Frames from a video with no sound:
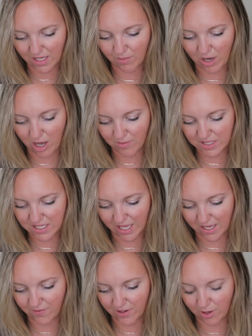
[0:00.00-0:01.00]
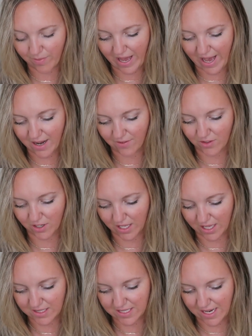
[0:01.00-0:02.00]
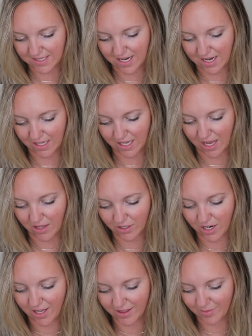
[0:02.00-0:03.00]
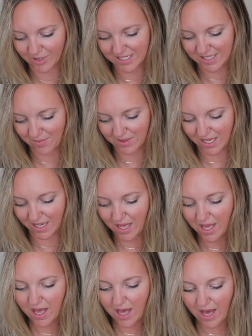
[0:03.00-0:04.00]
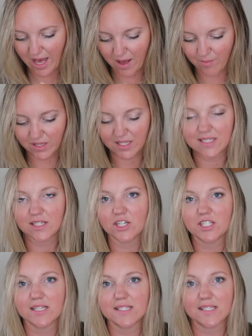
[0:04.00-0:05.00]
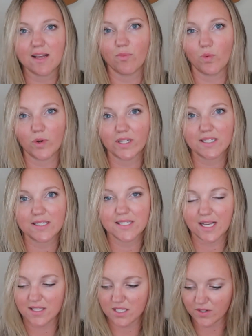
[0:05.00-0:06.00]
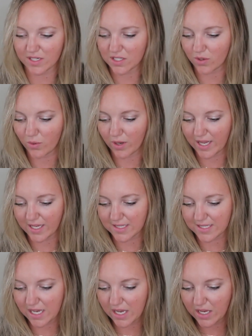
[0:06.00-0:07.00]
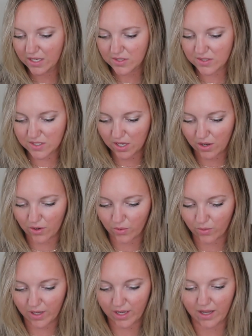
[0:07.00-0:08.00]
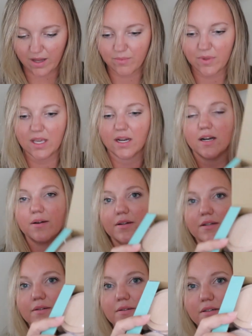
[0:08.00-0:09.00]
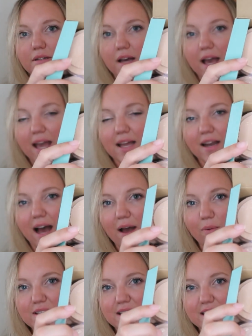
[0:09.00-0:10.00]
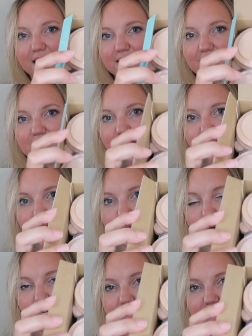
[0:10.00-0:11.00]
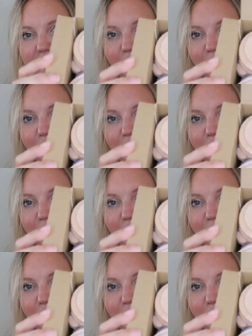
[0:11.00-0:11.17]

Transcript: any moms to like feel bad if their kids accidentally color on them or something. Um, but these are just some wooden sensory toys. So um, here, and I wasn't necessarily loyal to